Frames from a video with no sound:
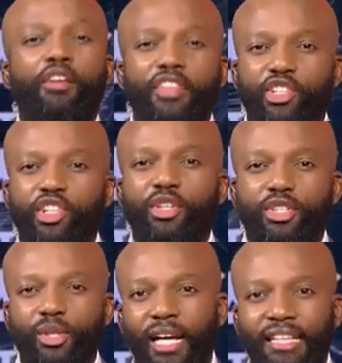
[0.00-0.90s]
On the show
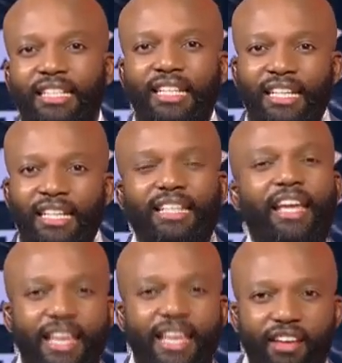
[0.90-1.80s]
tonight,
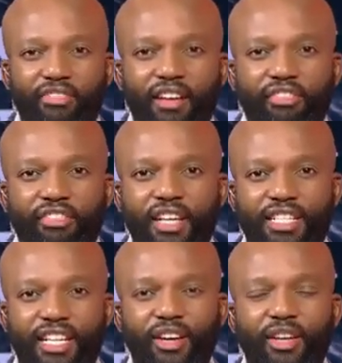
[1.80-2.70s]
the EFF
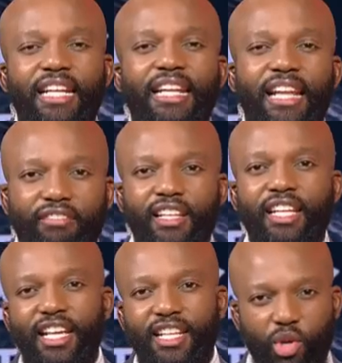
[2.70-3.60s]
is now 11
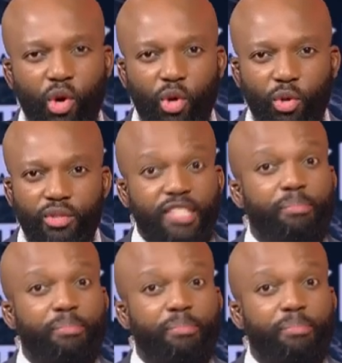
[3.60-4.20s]
years old.